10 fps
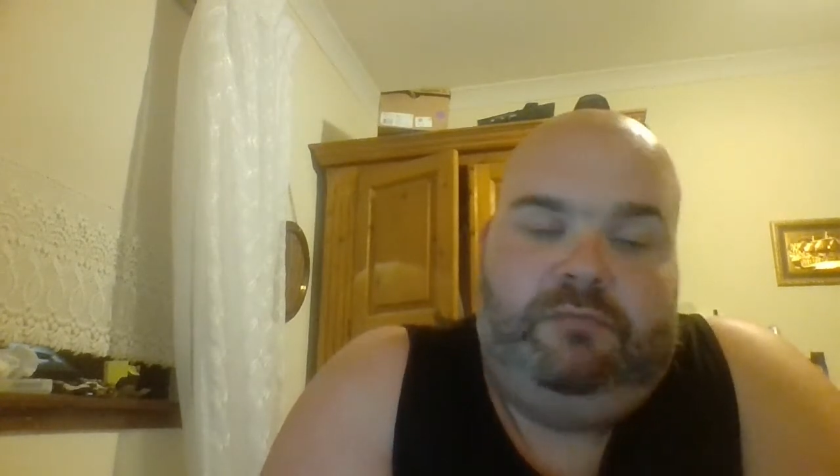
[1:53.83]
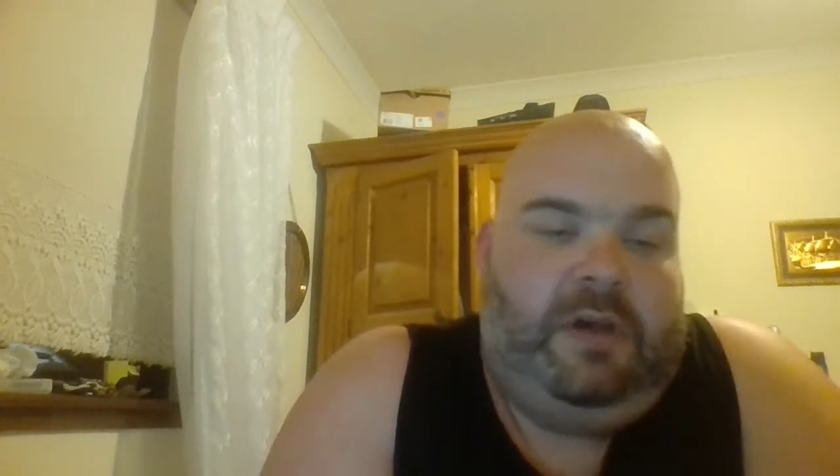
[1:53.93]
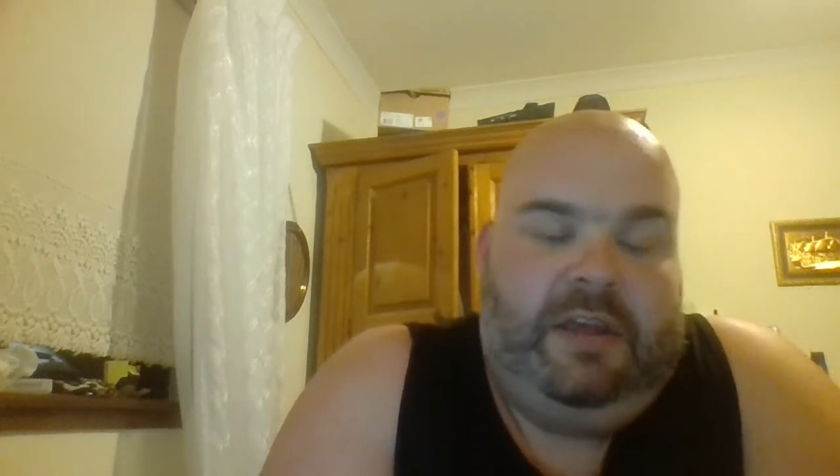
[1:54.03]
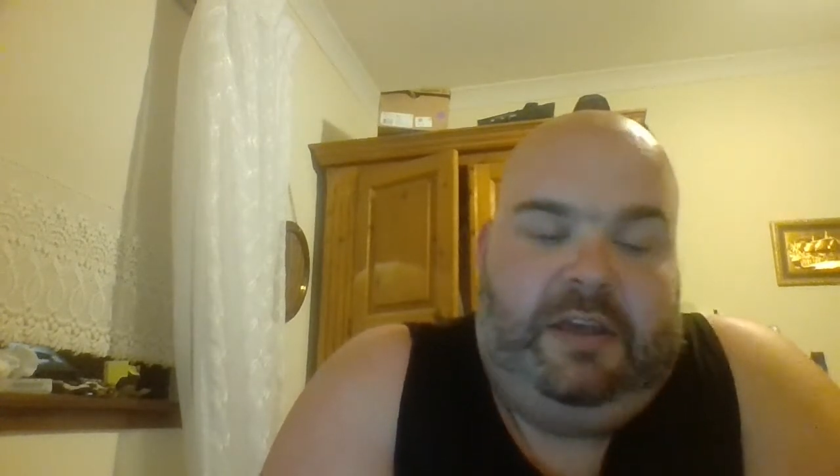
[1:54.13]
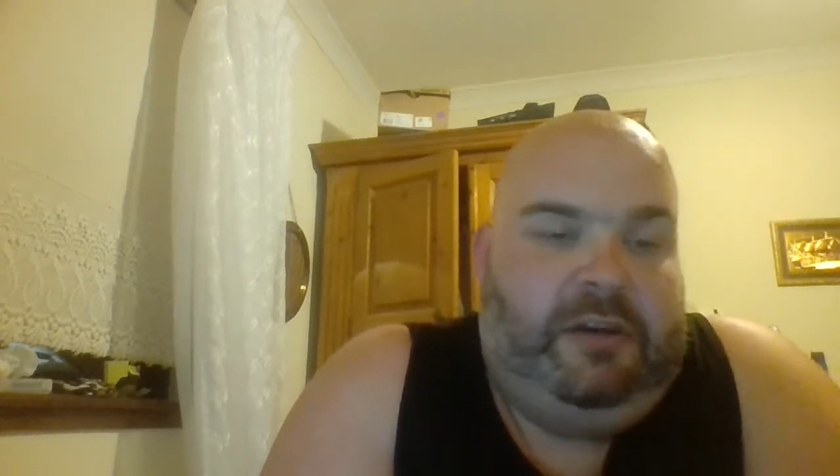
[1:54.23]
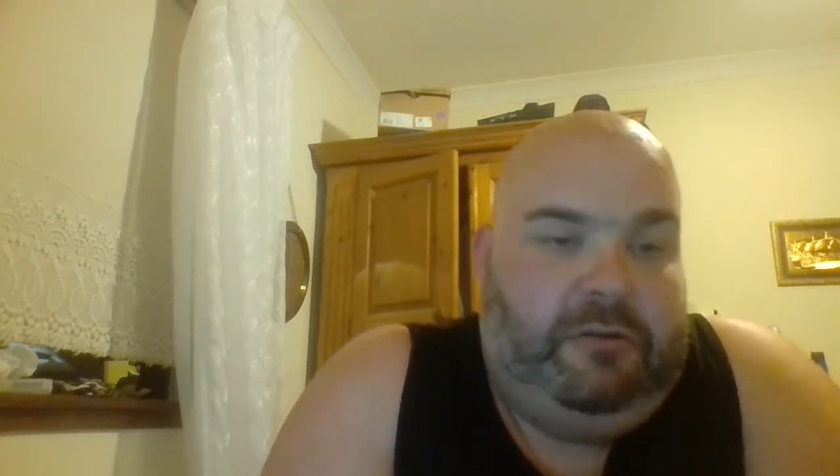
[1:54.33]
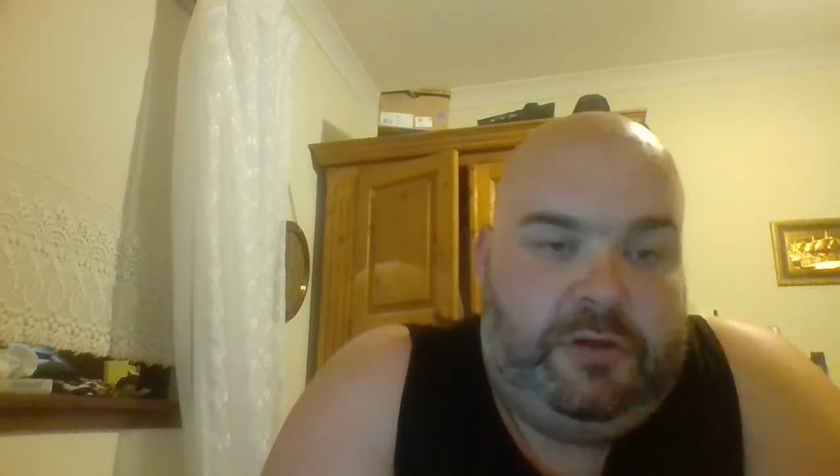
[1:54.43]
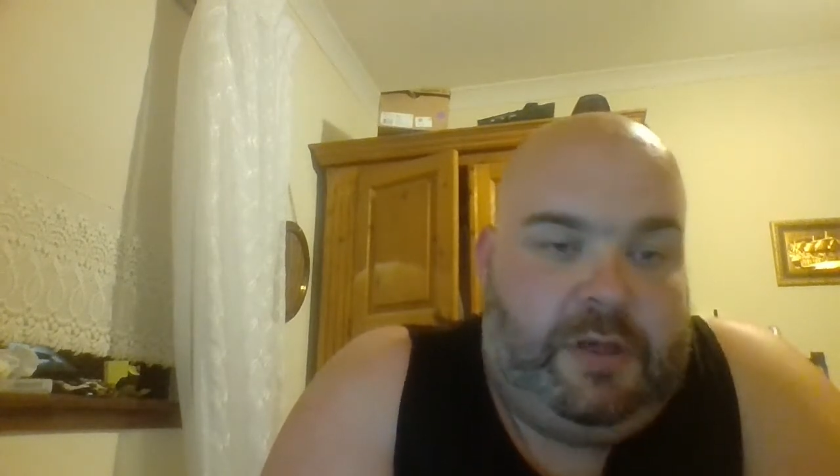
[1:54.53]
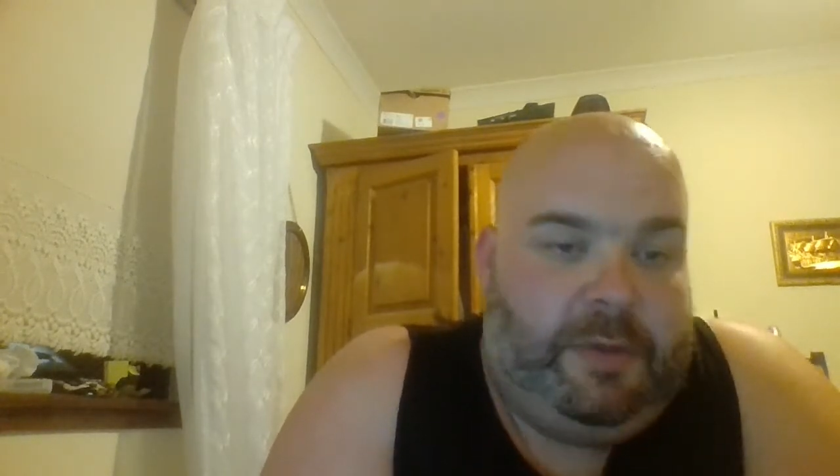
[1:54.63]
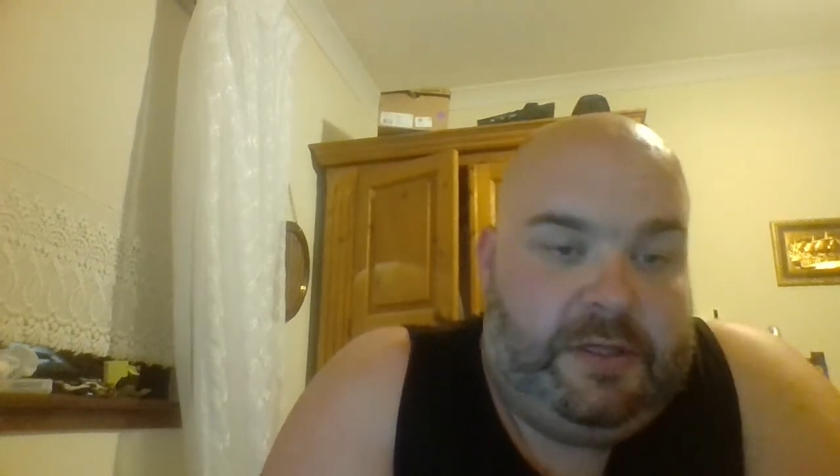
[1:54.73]
I think it
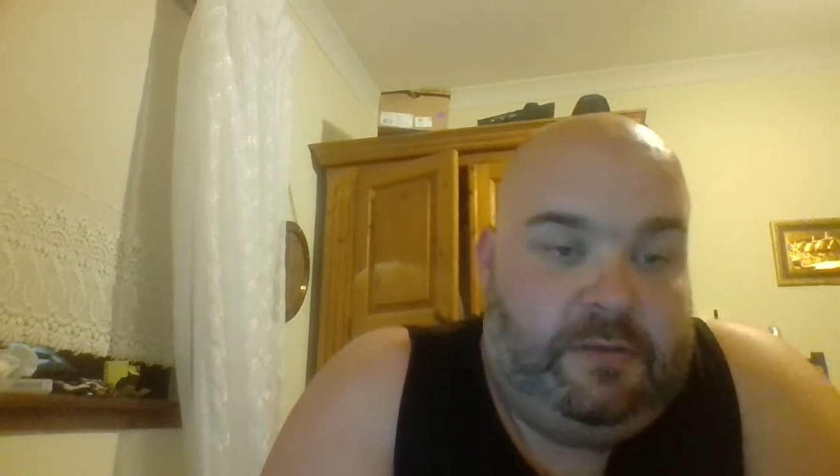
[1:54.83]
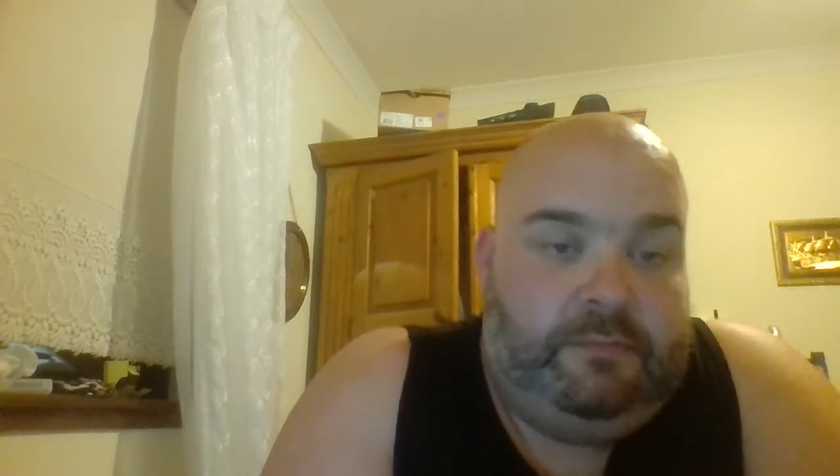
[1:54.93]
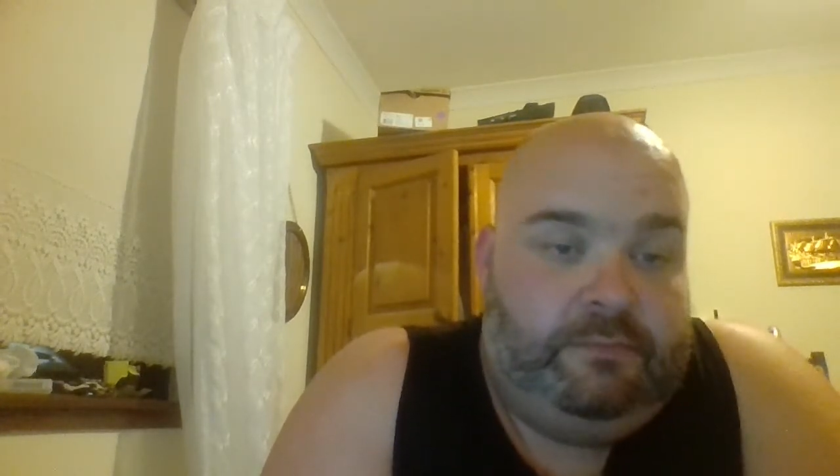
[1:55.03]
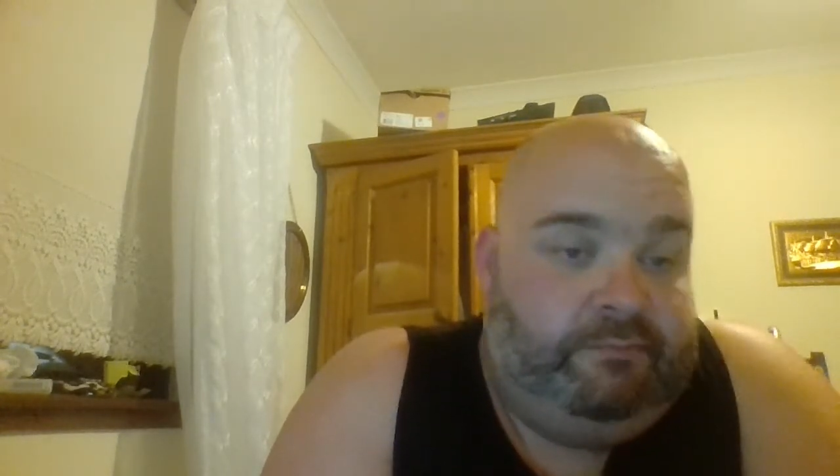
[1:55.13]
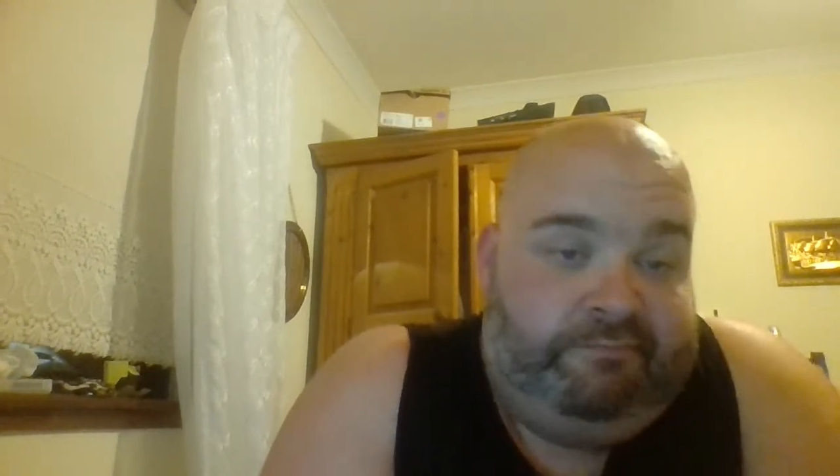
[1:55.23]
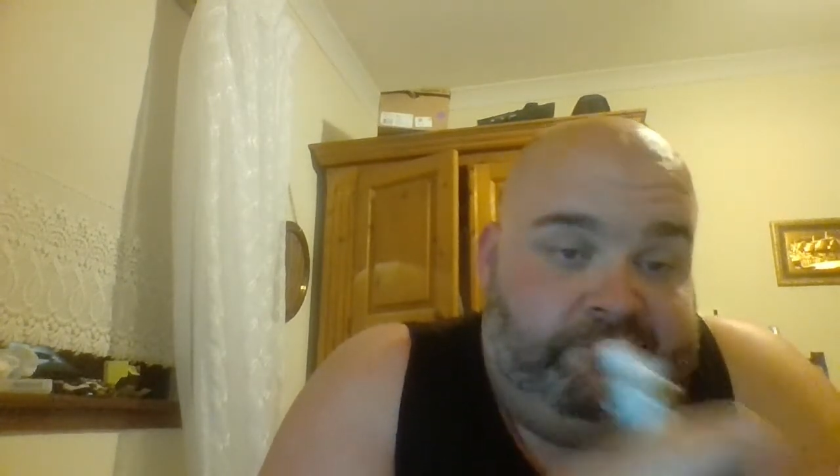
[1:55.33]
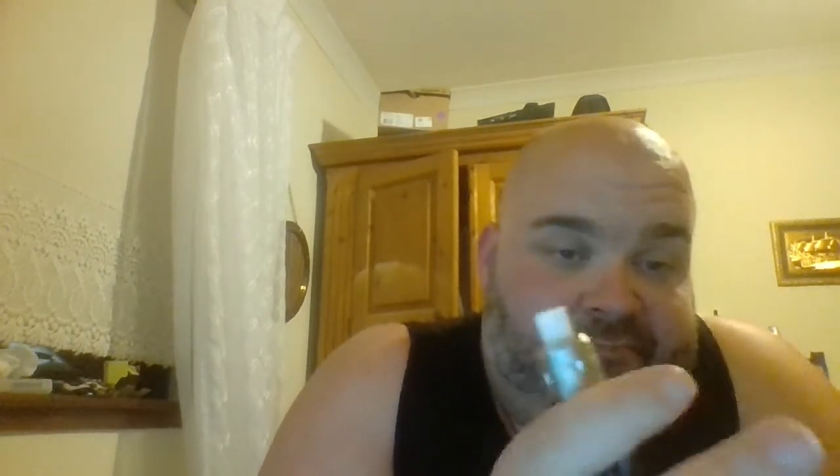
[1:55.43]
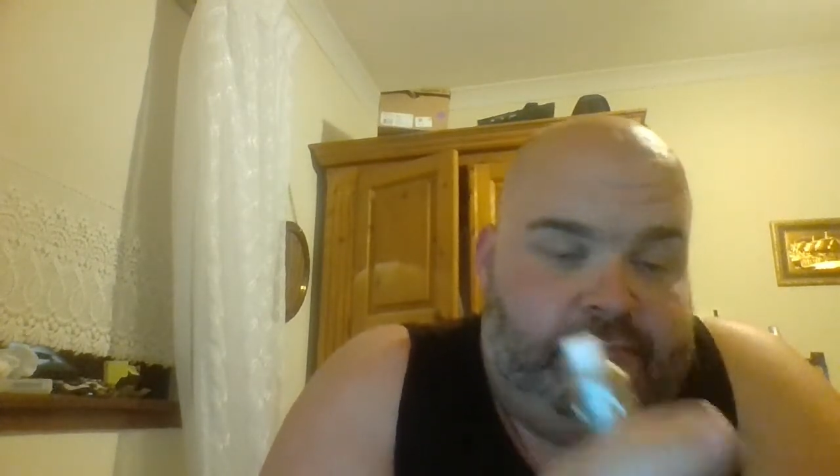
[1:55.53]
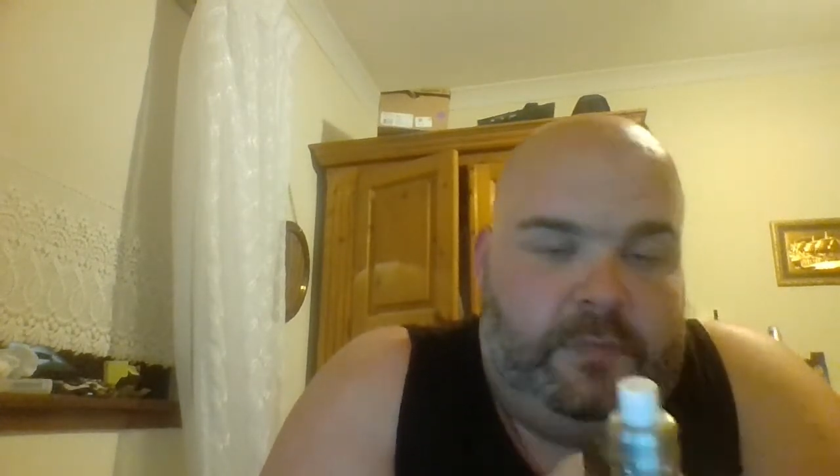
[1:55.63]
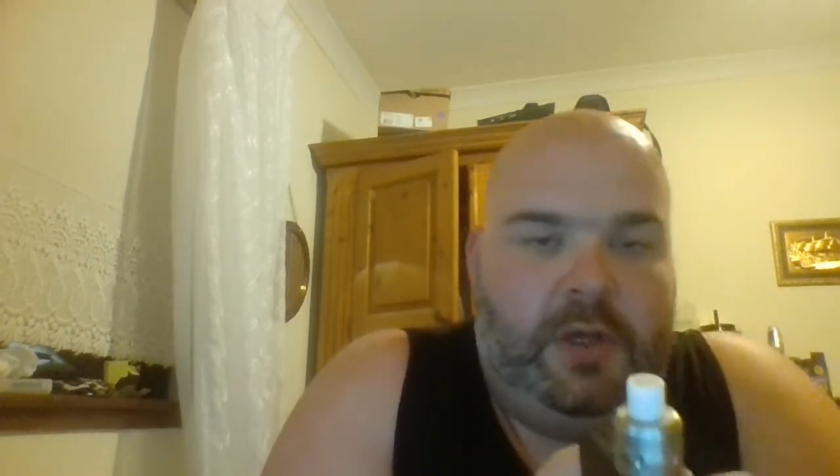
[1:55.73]
looks amazing.
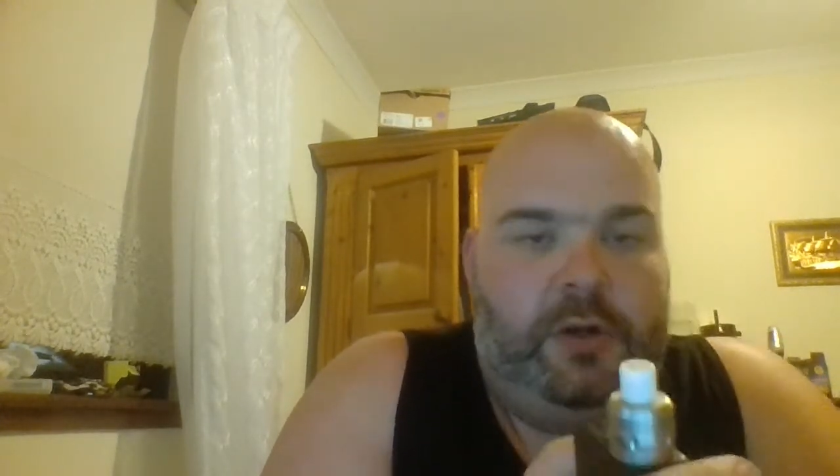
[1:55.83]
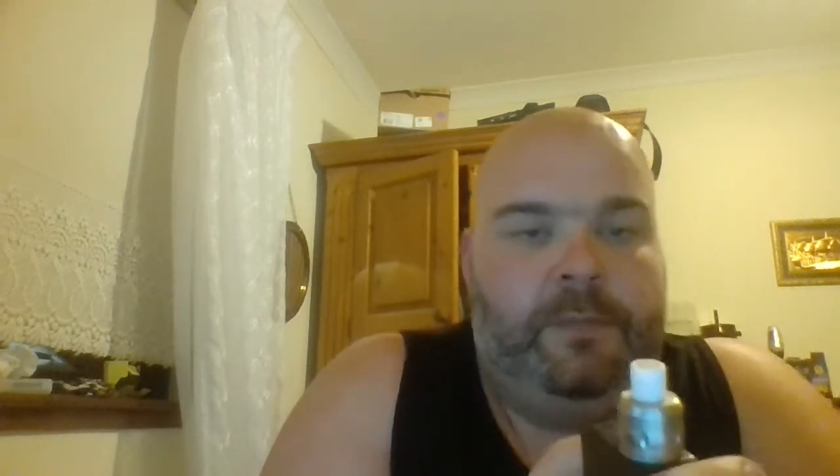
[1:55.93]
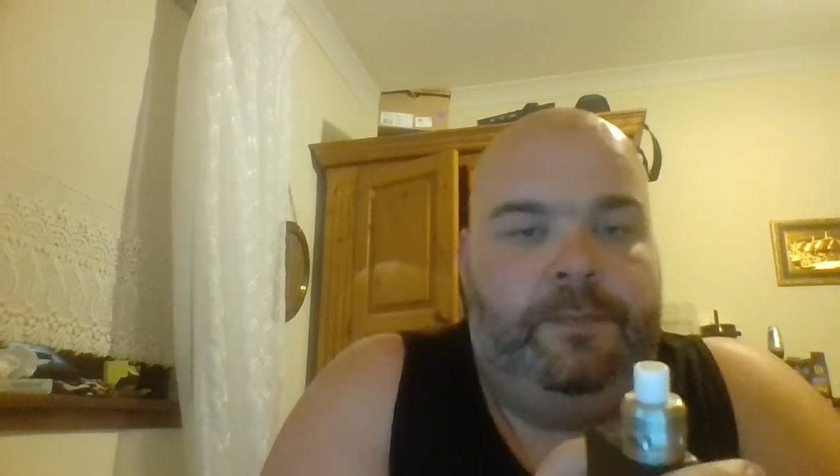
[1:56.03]
I